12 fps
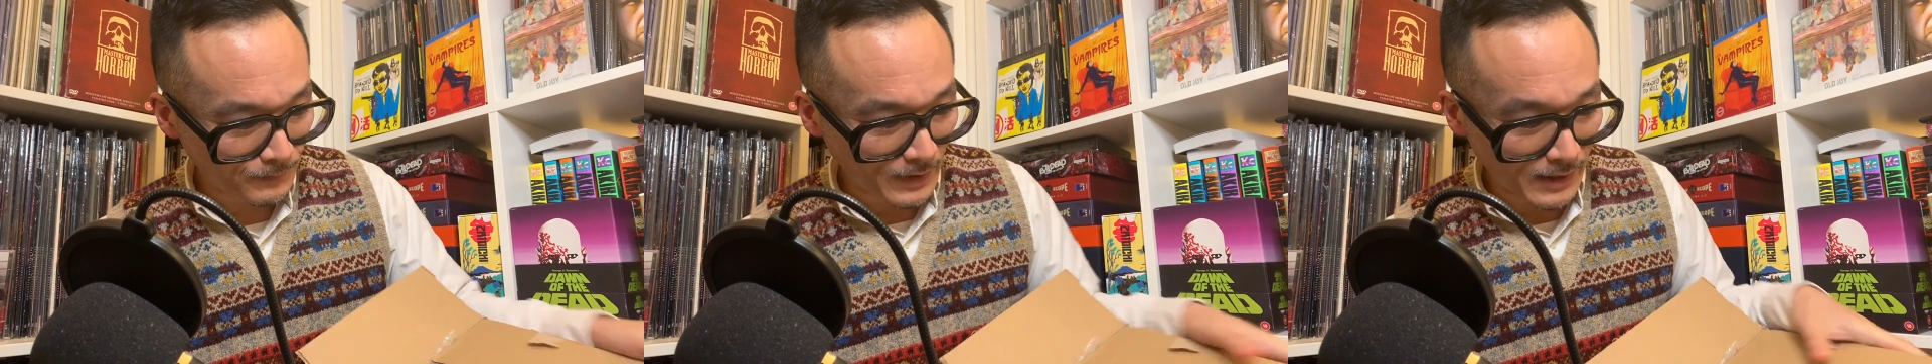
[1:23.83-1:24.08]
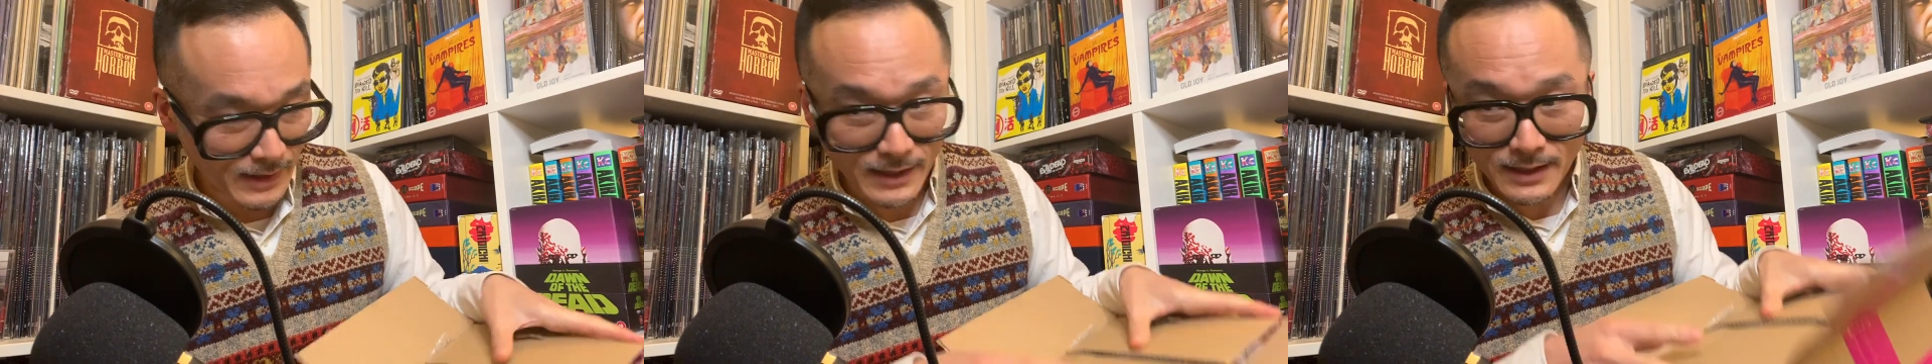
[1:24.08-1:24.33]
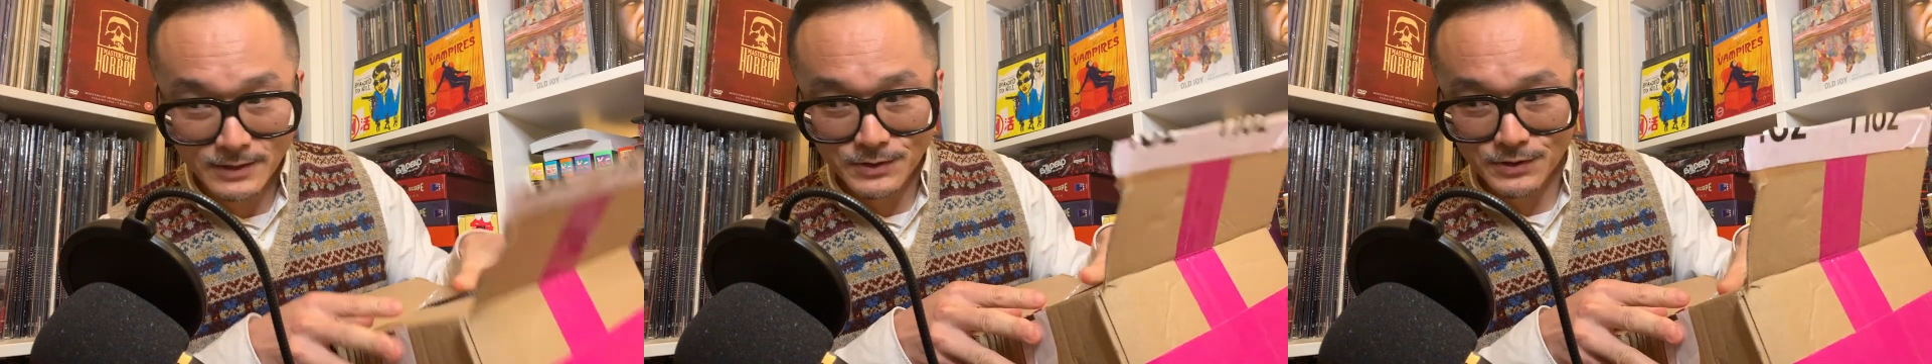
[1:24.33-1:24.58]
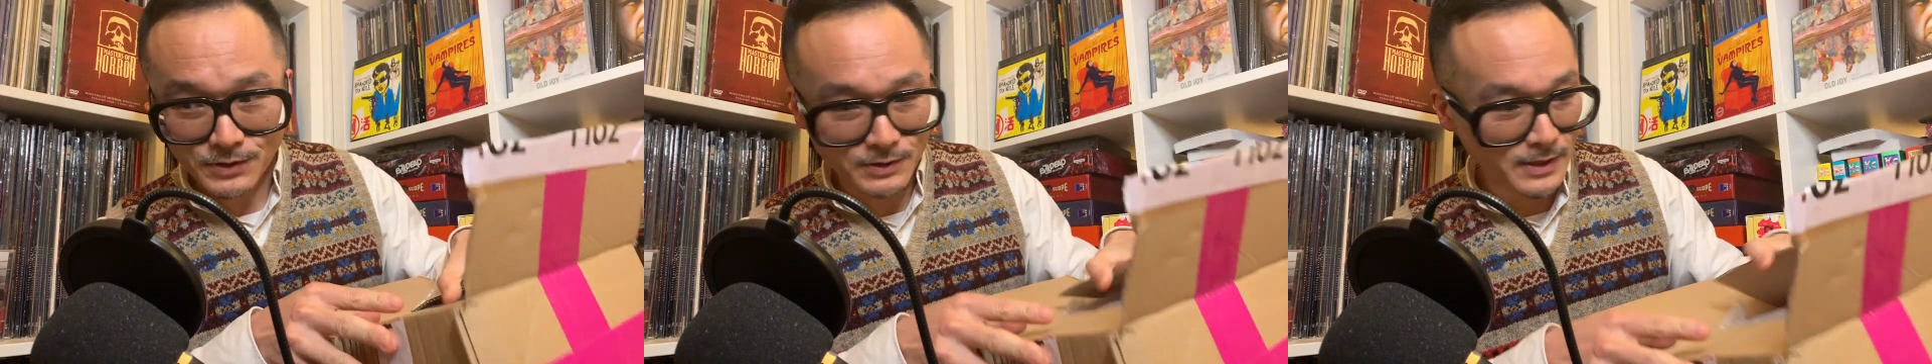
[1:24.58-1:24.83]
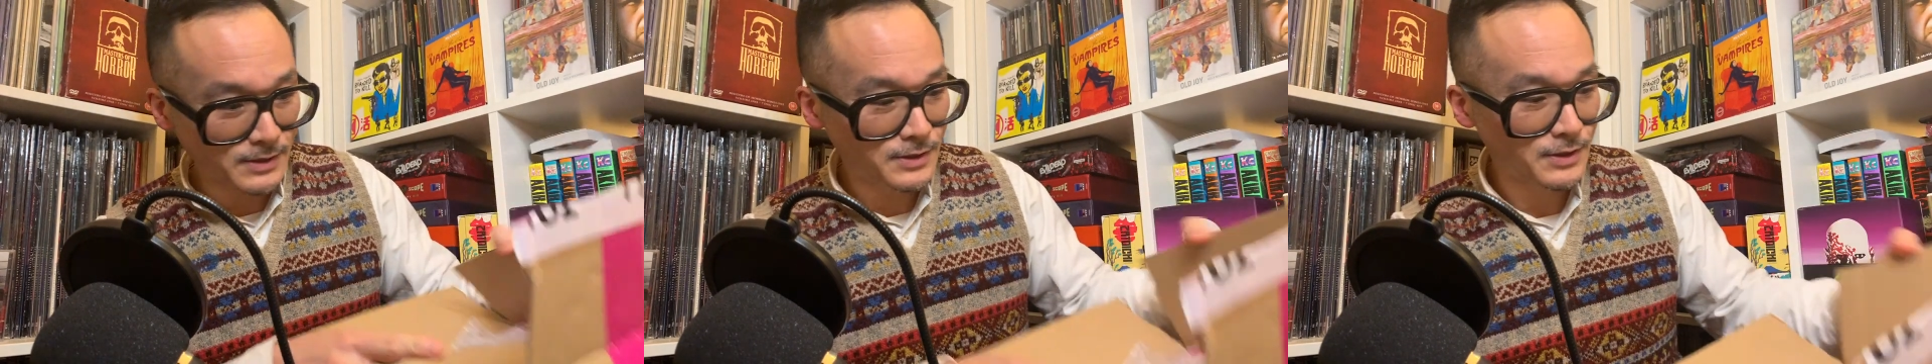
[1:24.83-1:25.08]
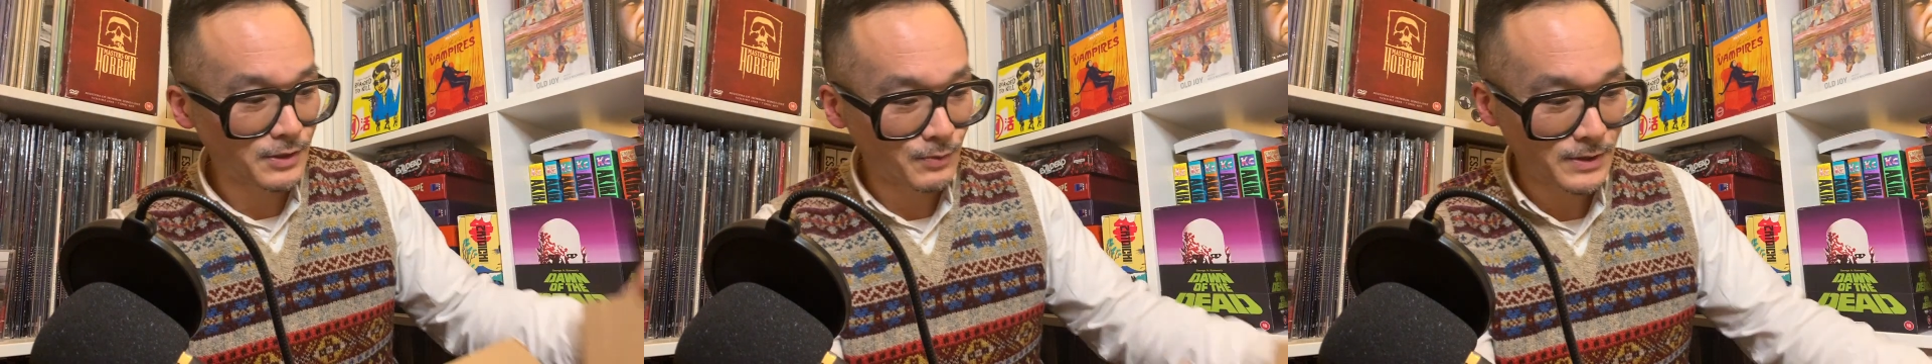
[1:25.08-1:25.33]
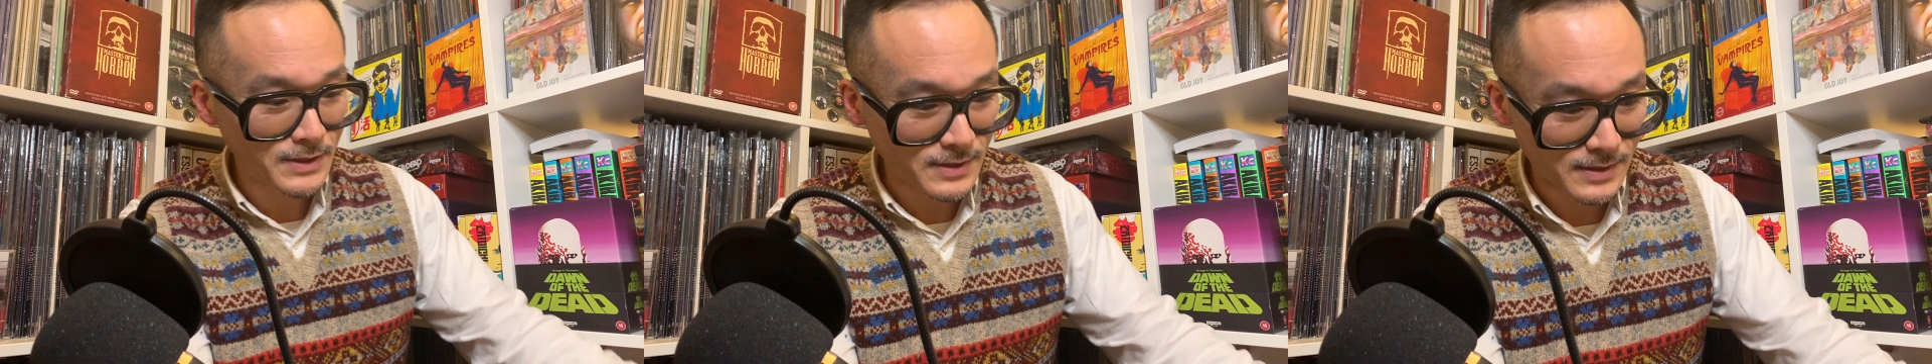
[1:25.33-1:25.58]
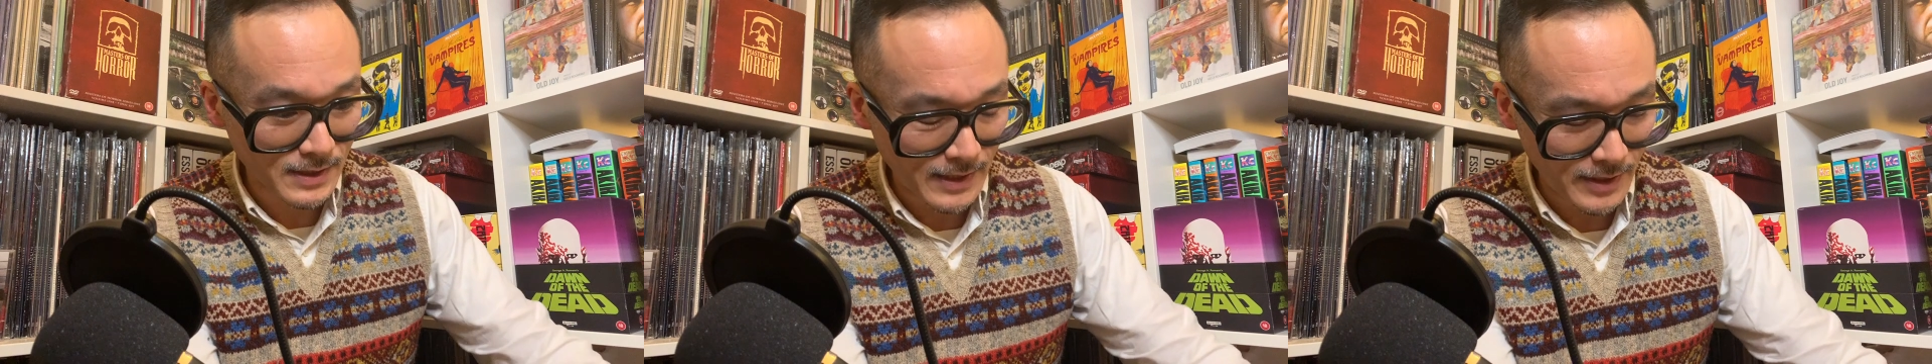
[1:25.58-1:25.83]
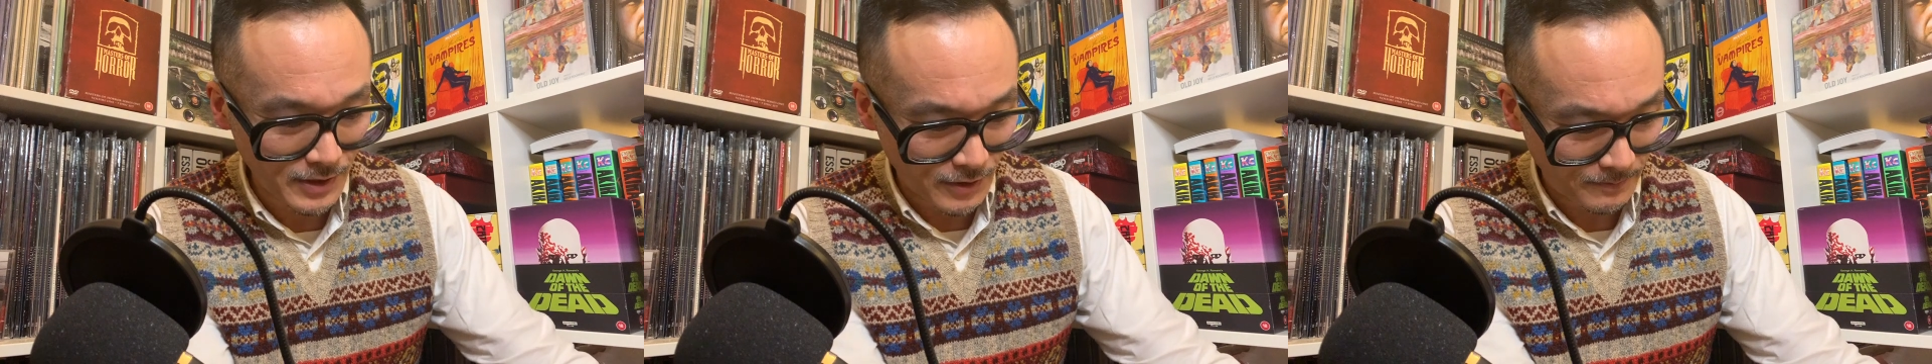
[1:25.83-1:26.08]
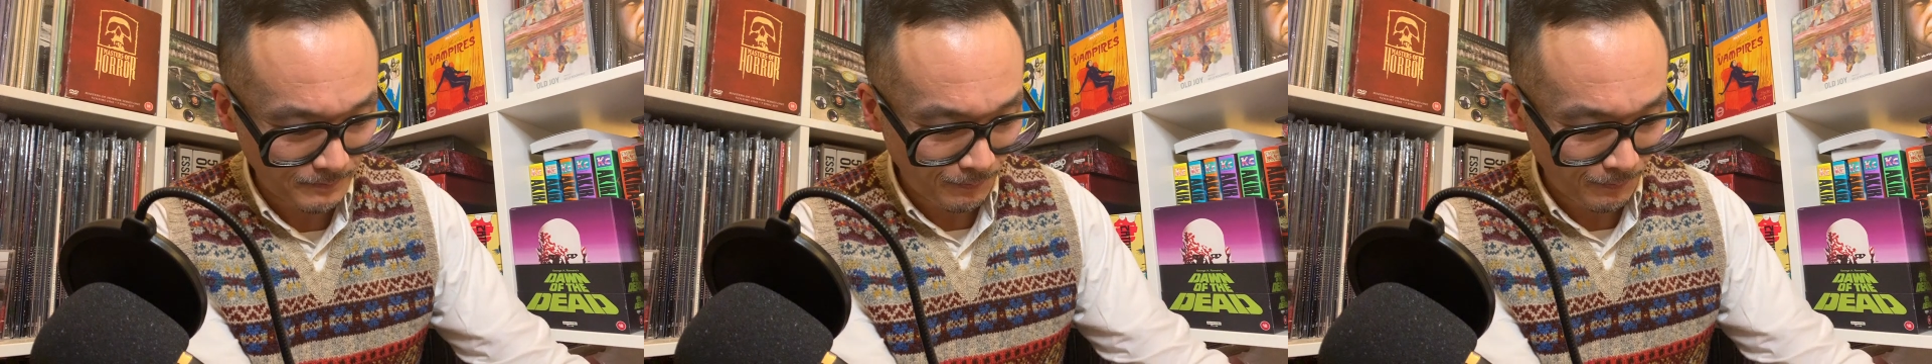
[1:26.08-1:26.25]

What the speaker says: And so let's see what's inside here.